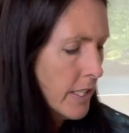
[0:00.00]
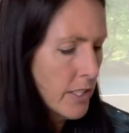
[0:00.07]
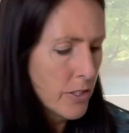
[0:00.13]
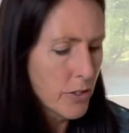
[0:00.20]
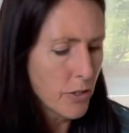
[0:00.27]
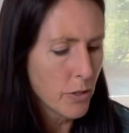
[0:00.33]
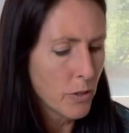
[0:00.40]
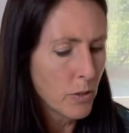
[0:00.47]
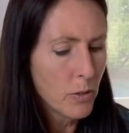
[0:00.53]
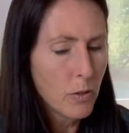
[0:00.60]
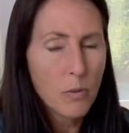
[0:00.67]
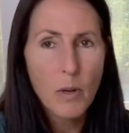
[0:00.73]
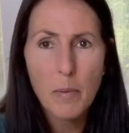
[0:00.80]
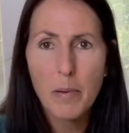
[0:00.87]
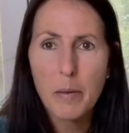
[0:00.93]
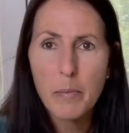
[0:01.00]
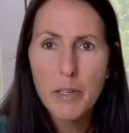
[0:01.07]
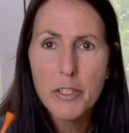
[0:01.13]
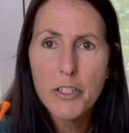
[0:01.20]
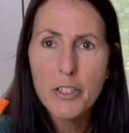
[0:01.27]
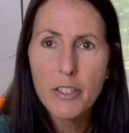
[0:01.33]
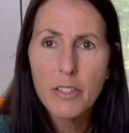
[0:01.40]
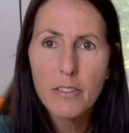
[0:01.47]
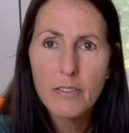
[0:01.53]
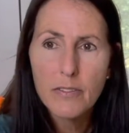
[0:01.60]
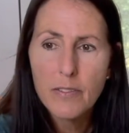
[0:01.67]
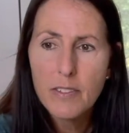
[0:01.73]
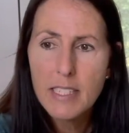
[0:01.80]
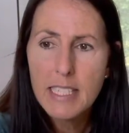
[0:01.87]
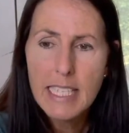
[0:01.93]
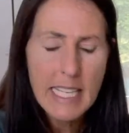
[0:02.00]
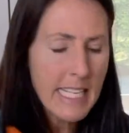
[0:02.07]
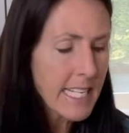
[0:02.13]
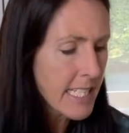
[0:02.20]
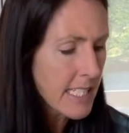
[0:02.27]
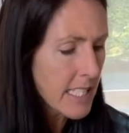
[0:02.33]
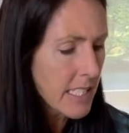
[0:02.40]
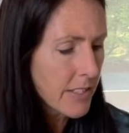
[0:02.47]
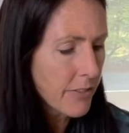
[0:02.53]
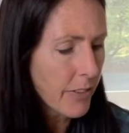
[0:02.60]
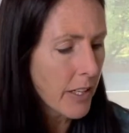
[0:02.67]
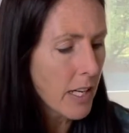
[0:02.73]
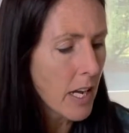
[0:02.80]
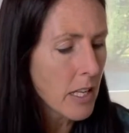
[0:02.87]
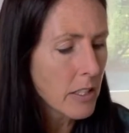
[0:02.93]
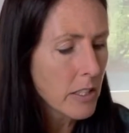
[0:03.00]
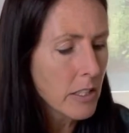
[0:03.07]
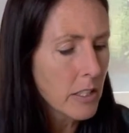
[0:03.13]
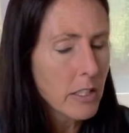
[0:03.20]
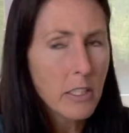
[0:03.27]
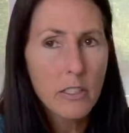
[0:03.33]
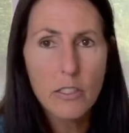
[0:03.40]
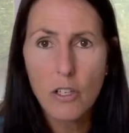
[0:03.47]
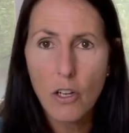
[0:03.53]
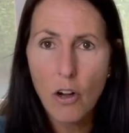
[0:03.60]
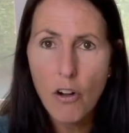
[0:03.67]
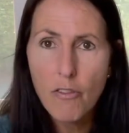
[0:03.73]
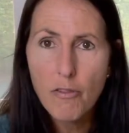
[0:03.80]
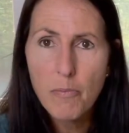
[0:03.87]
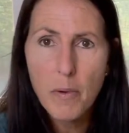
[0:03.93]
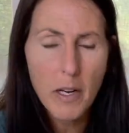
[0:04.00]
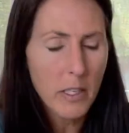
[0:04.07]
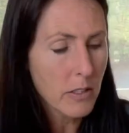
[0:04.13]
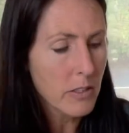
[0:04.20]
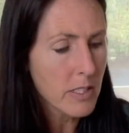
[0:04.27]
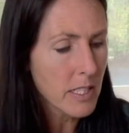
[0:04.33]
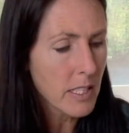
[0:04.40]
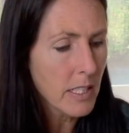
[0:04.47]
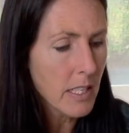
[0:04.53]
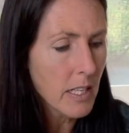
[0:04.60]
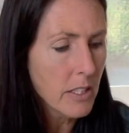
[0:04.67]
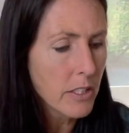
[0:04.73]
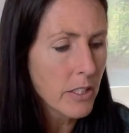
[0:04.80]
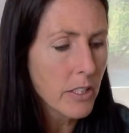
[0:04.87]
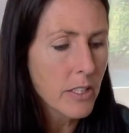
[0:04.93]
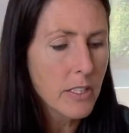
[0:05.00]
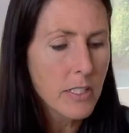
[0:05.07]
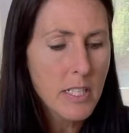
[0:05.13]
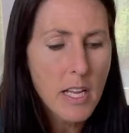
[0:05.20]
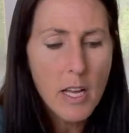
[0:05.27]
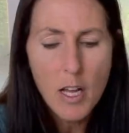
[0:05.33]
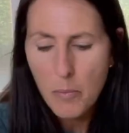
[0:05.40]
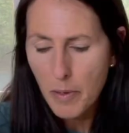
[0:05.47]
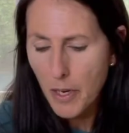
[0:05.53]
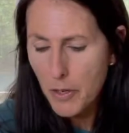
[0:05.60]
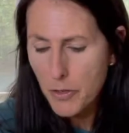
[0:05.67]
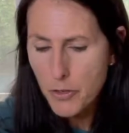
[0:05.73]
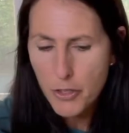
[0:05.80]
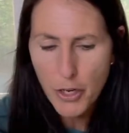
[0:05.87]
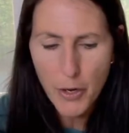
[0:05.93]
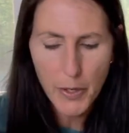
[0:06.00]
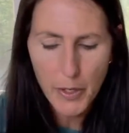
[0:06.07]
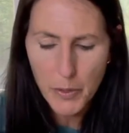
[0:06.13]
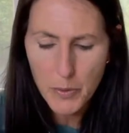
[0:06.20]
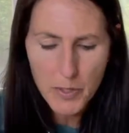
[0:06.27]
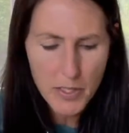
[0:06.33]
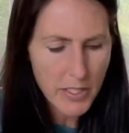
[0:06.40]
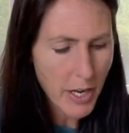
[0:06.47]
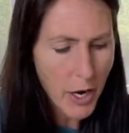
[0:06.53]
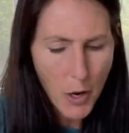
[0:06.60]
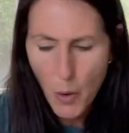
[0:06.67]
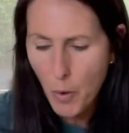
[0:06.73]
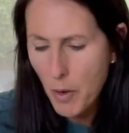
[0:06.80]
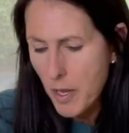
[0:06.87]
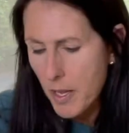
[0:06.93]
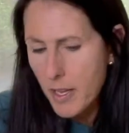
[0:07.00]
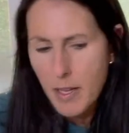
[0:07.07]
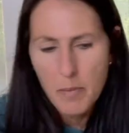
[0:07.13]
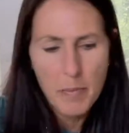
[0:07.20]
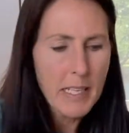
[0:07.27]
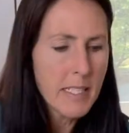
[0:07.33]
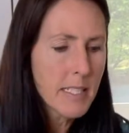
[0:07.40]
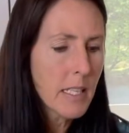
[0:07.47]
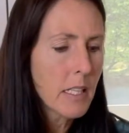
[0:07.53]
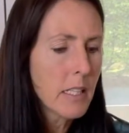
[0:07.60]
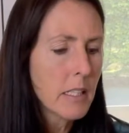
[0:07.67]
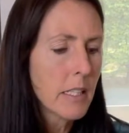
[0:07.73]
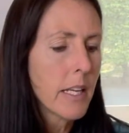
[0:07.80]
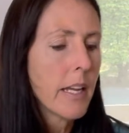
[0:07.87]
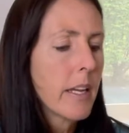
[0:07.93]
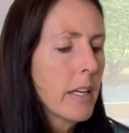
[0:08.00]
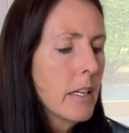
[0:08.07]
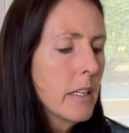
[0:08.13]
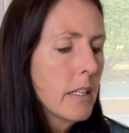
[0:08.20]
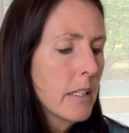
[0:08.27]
to about a bunch of tees in different colors, golf markers in colors, but I'll show you. So basically,